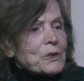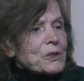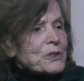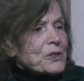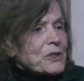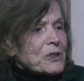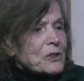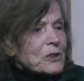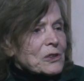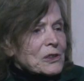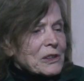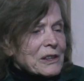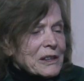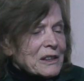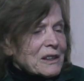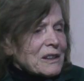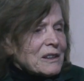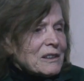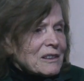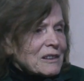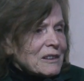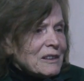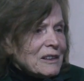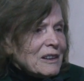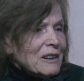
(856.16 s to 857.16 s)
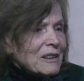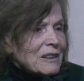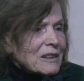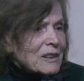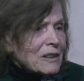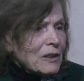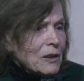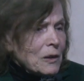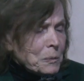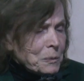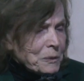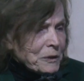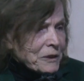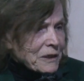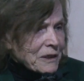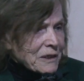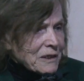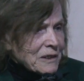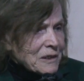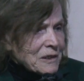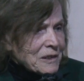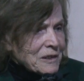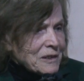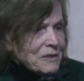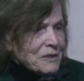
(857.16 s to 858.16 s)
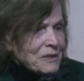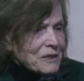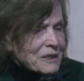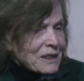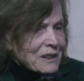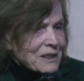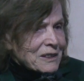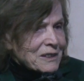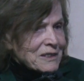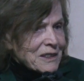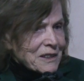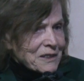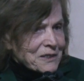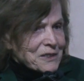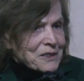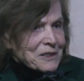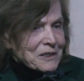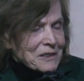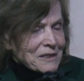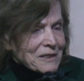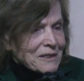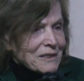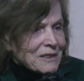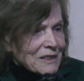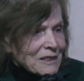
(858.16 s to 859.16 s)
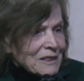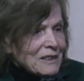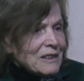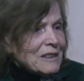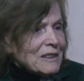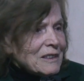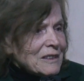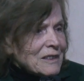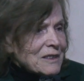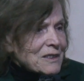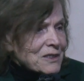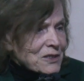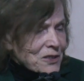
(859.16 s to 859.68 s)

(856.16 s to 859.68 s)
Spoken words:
extraordinarily complicated, connected